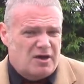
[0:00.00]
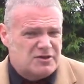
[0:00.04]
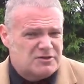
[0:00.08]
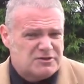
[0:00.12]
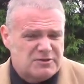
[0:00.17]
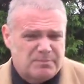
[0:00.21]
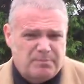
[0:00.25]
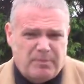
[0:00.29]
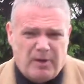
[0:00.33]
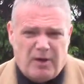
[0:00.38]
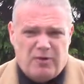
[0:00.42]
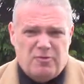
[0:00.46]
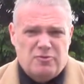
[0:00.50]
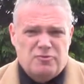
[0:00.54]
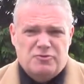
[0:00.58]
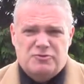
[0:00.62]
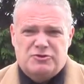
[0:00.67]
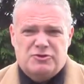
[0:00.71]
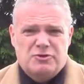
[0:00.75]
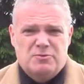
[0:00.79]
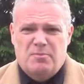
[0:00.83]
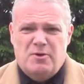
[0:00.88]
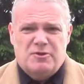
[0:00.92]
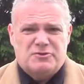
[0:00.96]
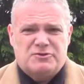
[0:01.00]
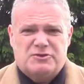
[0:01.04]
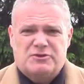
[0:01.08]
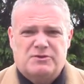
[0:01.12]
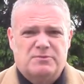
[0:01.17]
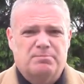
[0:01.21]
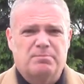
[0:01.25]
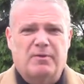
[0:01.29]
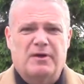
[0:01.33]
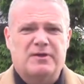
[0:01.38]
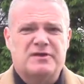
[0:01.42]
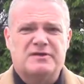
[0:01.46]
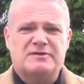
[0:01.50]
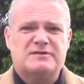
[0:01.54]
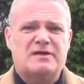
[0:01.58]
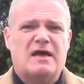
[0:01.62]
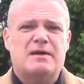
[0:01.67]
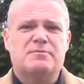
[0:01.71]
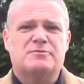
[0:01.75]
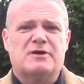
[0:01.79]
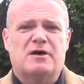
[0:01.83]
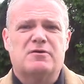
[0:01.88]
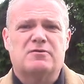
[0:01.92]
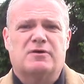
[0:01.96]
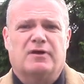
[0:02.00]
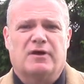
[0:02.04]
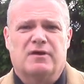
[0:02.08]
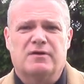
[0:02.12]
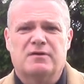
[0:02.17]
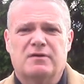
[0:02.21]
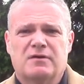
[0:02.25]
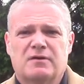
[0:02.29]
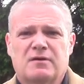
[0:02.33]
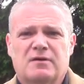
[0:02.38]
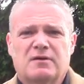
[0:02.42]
suppose you must, by the same token,